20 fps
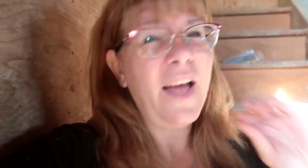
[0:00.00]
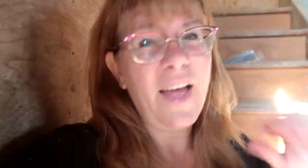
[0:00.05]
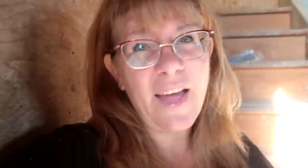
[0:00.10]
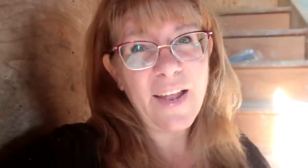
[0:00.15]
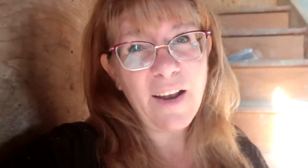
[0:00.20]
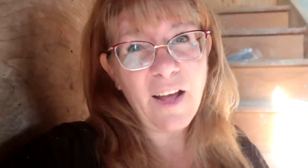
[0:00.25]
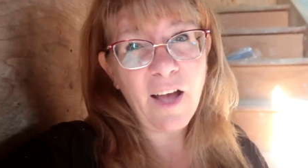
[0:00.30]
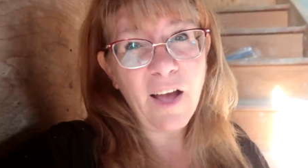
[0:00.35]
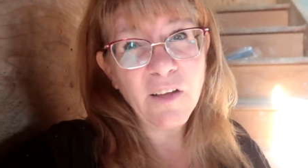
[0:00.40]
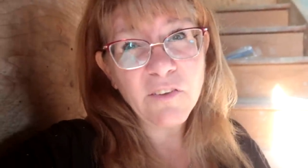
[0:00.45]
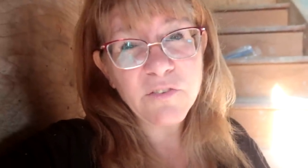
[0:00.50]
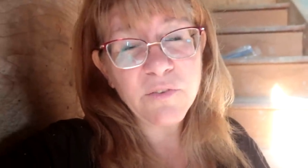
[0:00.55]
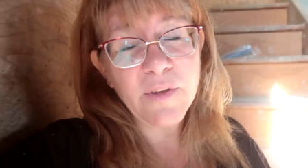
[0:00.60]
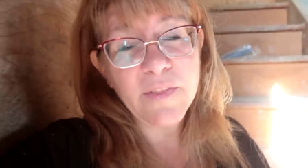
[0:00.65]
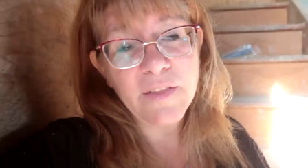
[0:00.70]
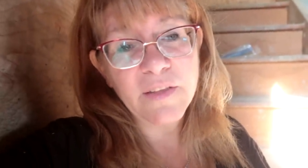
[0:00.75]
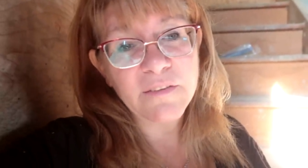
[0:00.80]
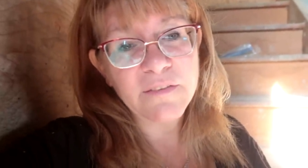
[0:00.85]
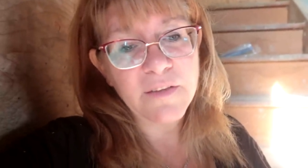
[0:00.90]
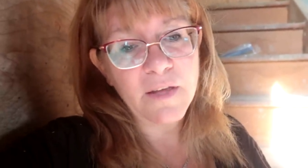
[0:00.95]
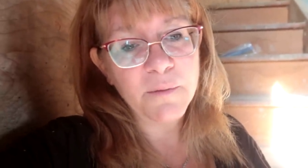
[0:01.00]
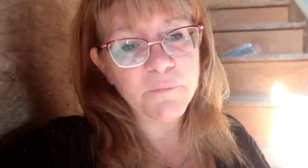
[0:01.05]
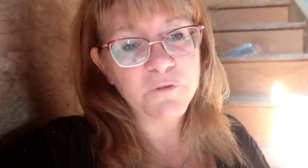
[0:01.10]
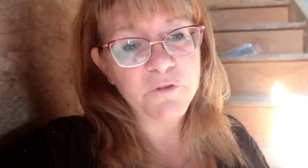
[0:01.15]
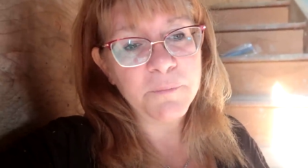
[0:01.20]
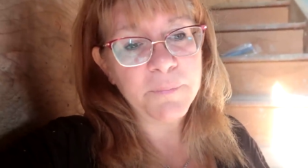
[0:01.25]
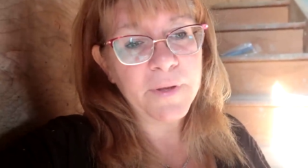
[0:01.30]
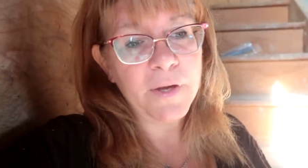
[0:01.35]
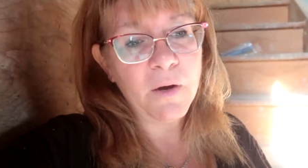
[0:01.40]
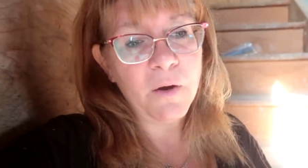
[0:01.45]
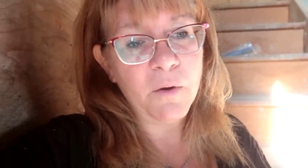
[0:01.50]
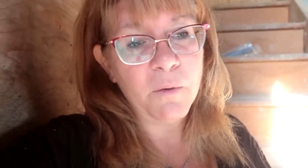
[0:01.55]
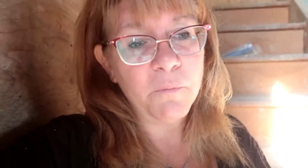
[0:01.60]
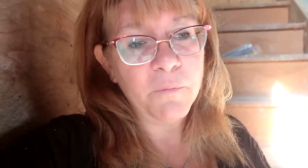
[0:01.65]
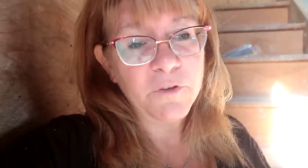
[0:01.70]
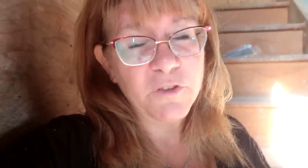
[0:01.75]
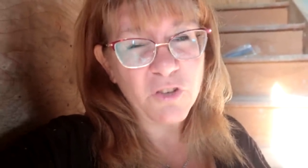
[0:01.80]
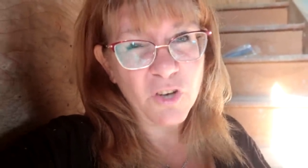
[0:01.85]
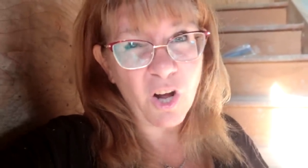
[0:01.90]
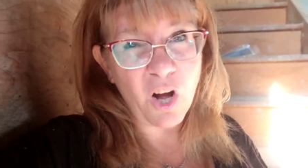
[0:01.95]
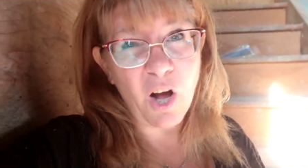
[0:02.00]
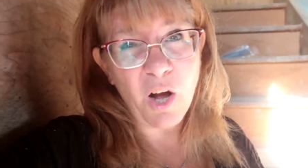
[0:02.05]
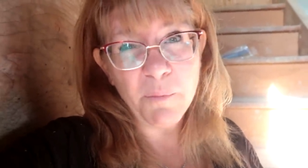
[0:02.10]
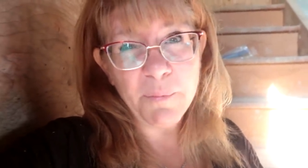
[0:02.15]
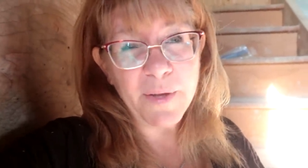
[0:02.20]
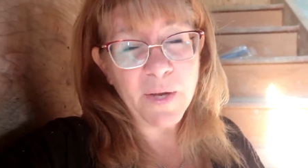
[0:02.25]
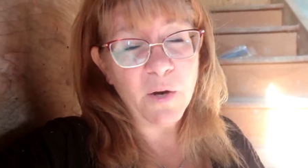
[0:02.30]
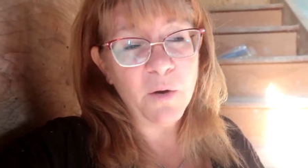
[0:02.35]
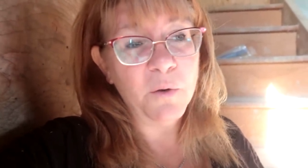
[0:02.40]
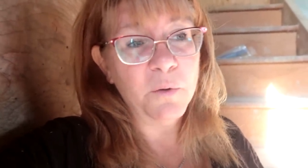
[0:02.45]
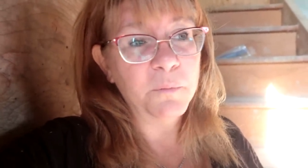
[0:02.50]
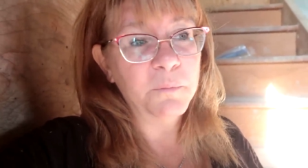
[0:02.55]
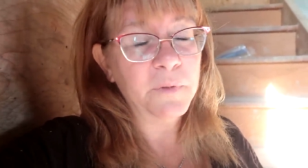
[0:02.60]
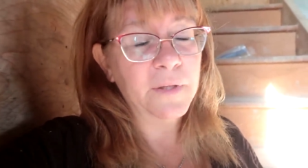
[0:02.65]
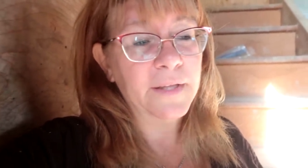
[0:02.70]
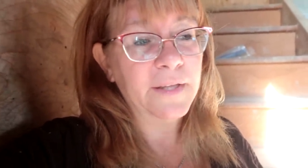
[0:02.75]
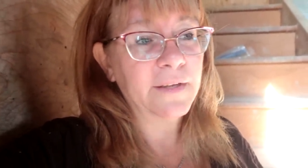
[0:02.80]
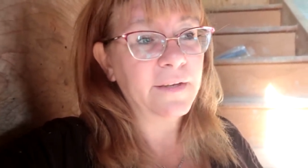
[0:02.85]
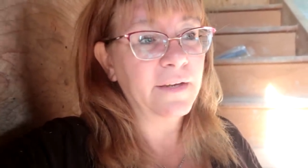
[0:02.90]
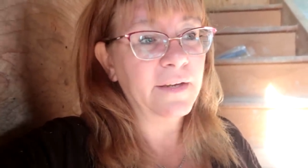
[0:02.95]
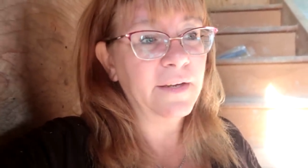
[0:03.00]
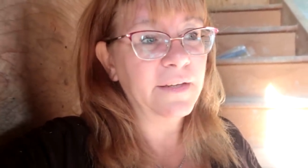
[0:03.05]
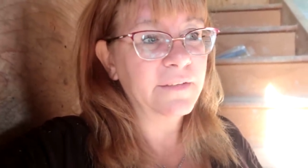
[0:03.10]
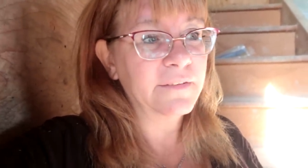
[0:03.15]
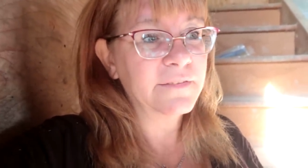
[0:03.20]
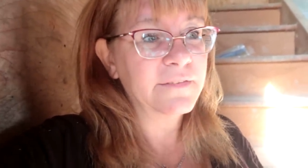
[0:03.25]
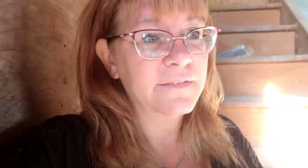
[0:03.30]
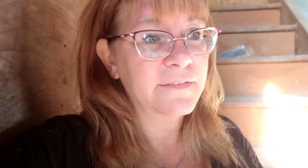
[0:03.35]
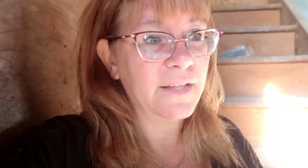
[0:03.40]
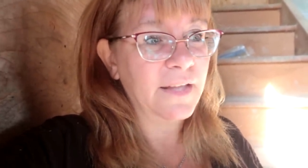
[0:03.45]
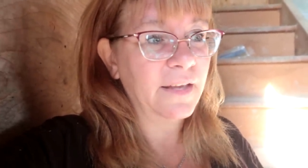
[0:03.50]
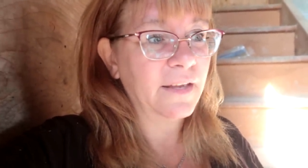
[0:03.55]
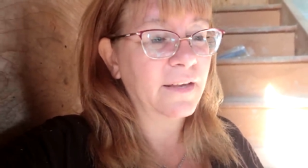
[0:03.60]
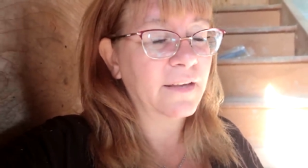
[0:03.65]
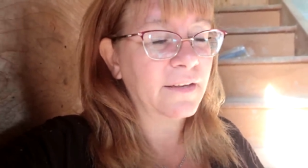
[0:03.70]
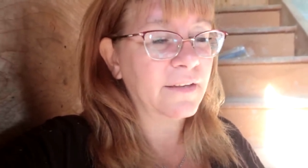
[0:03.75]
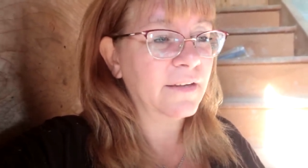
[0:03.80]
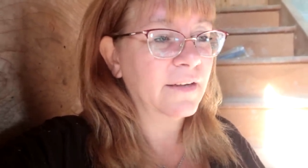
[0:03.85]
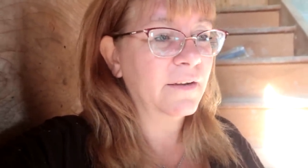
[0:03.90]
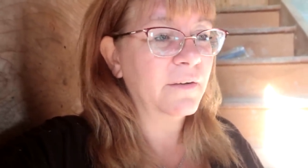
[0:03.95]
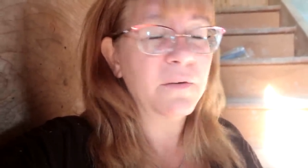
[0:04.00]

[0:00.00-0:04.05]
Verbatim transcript: and also I think Sam should be home. We should all be home. Like I just think